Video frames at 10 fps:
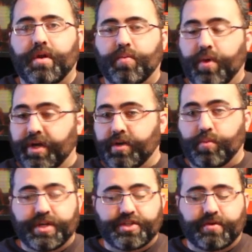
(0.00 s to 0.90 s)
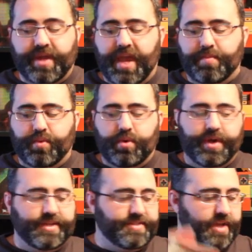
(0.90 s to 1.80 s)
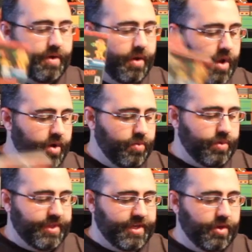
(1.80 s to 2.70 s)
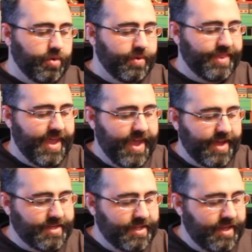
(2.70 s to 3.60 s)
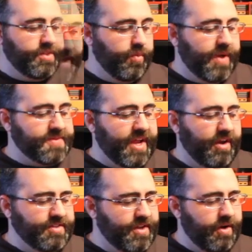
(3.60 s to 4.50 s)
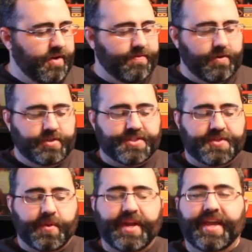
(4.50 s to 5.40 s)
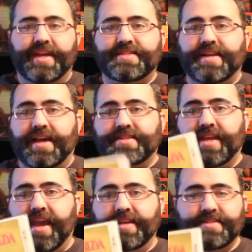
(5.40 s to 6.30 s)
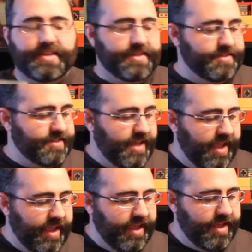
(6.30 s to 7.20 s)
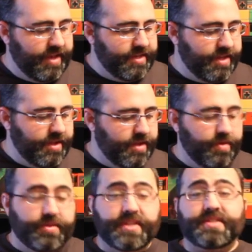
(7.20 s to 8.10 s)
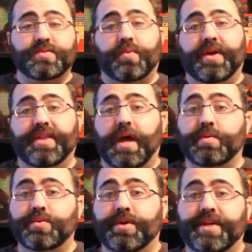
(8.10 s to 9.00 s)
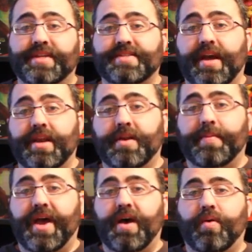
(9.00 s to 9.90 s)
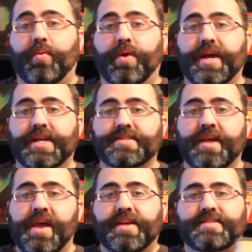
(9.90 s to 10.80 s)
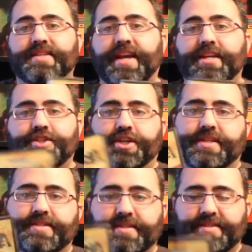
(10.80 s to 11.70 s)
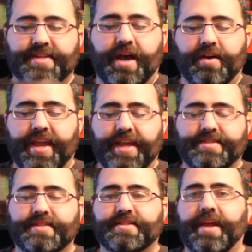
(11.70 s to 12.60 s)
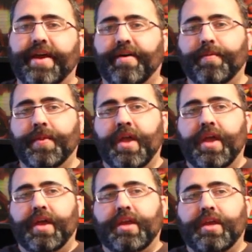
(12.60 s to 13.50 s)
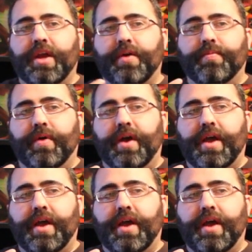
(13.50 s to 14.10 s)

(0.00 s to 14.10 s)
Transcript: original Game Boy, so really cool with that. The website also offers 3DS size cases, and this is one that I was really excited about was Sega Genesis style cases. Now, you know,